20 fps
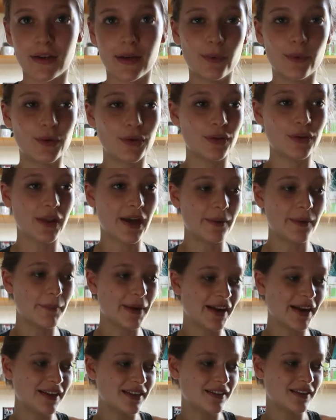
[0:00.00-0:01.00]
And I would do that
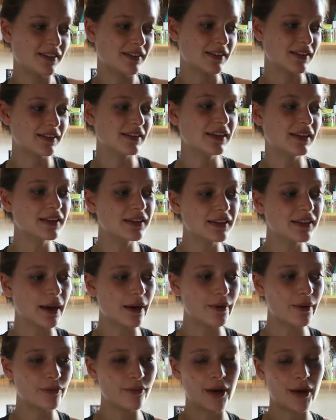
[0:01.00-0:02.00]
back in GCSEs.
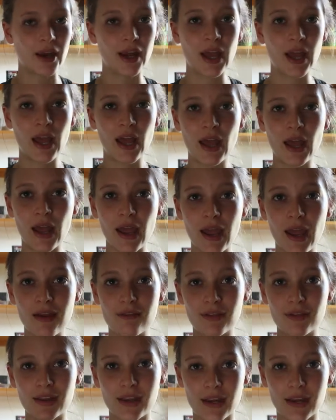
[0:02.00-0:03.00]
I would write
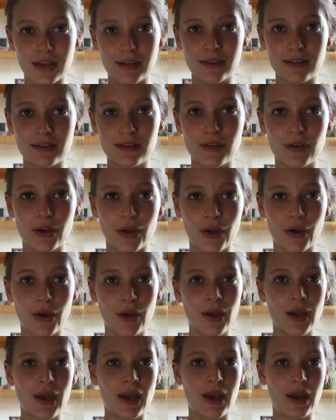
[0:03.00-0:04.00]
everything I needed to know,
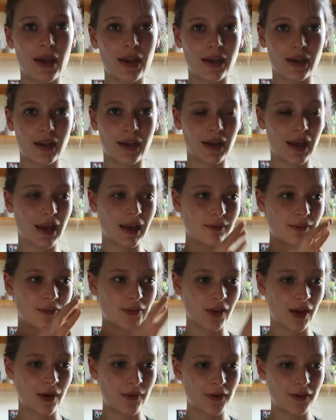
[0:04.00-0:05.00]
and at
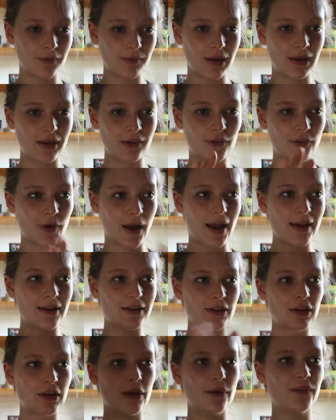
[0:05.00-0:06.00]
A-level I would just make
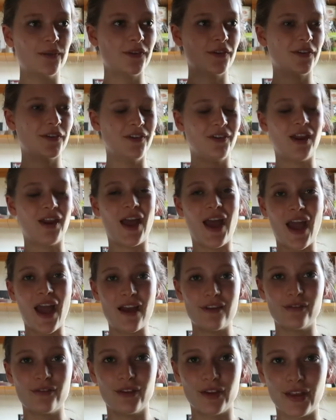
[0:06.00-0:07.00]
grand notes on
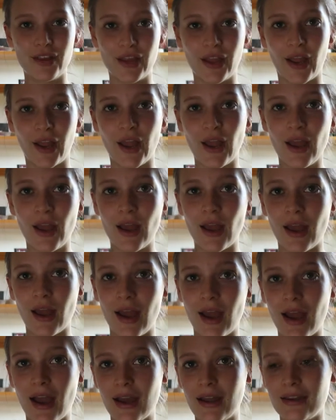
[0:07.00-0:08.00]
everything.
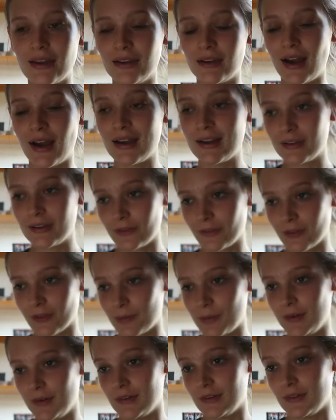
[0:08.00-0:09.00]
And I did it on the
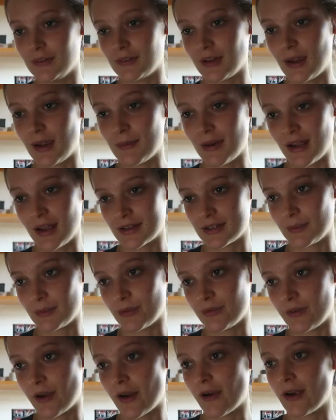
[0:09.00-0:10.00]
computer this time and I actually
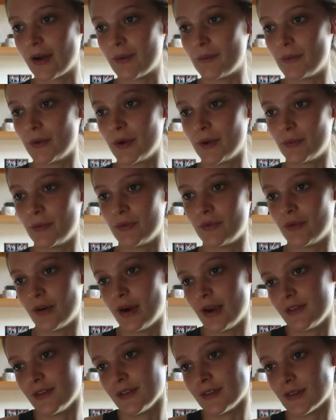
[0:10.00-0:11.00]
prefer it, but before
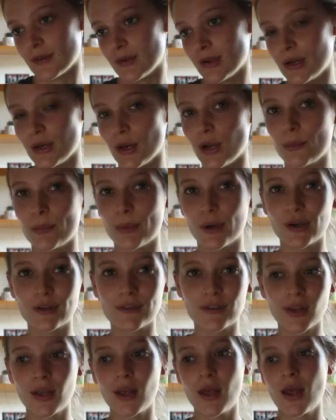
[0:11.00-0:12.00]
I just do it in
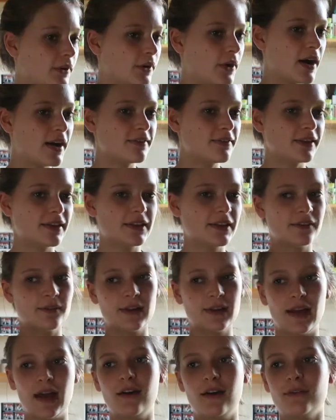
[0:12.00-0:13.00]
notebooks. So I find this
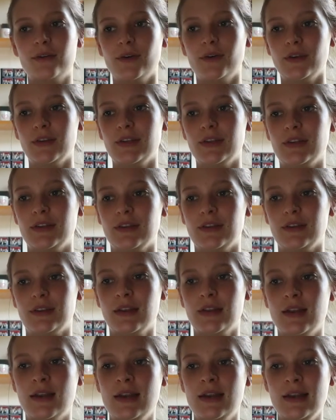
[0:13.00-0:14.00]
really helpful because it just
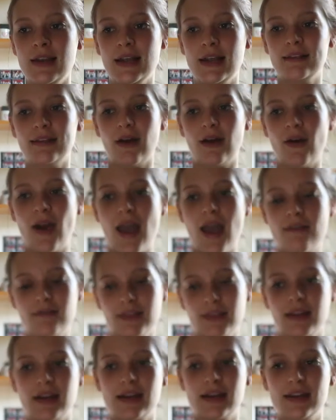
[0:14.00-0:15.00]
lays out
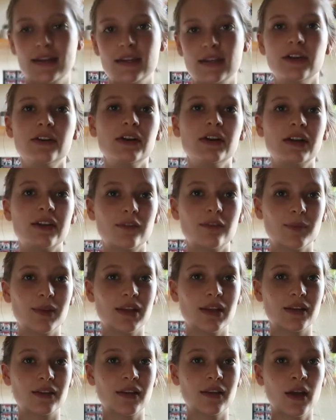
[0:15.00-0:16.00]
everything I need to know, and it gives me
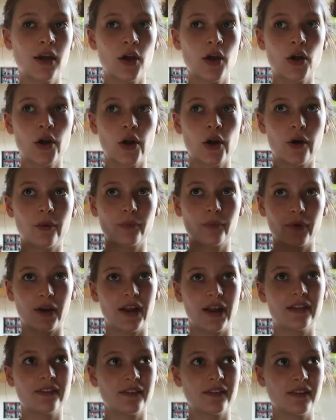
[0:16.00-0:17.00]
this
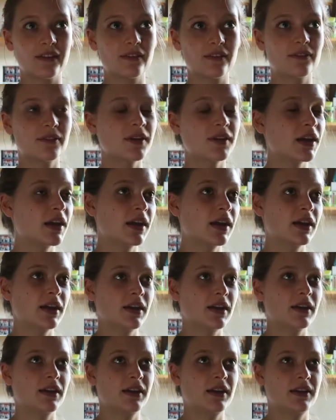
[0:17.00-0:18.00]
comprehensive
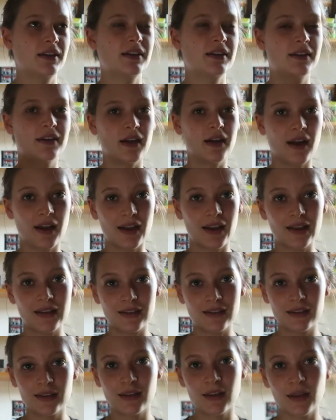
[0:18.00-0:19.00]

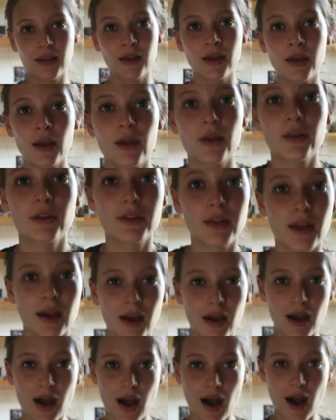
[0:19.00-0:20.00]
guide
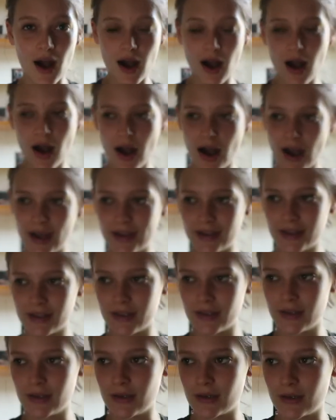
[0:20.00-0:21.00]
that I
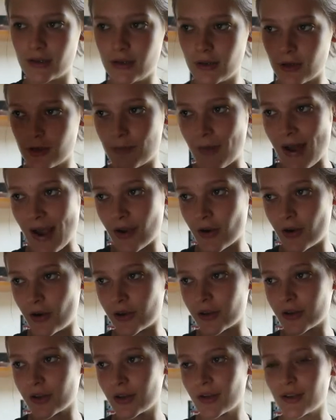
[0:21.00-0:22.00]
can look back
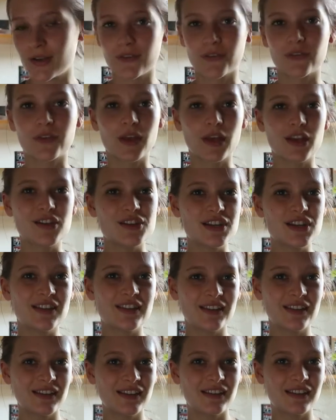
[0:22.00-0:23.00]
on, because at
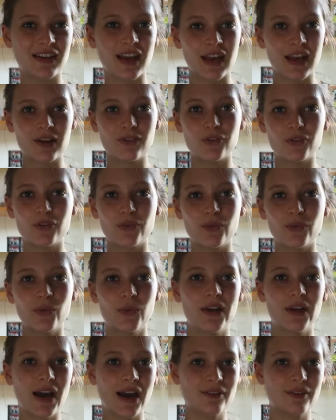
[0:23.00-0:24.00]
GCSEs and A-level
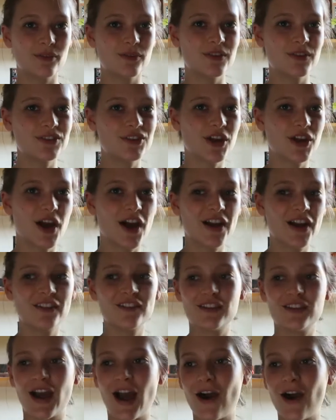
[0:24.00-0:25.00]
we had revision
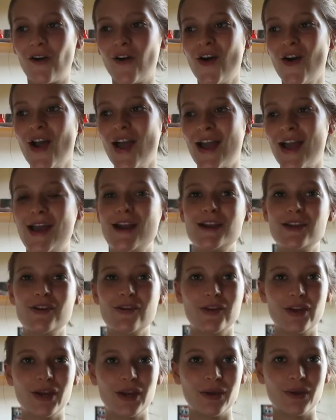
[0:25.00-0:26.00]
guides. Now at
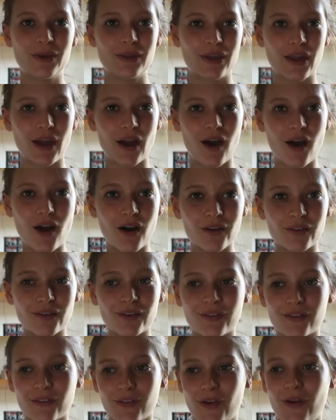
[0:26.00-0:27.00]
uni there
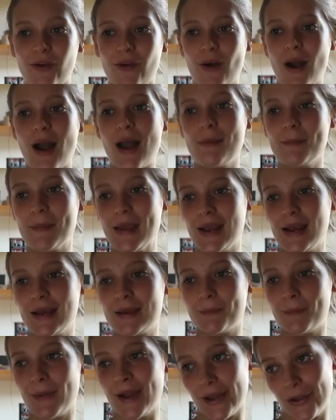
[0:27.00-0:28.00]
aren't, so I
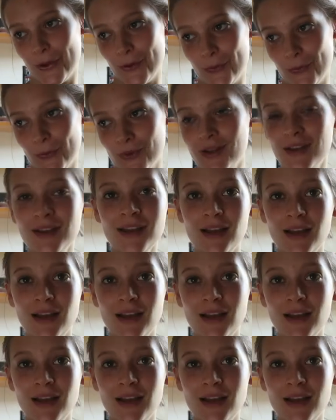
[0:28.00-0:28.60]
made my own.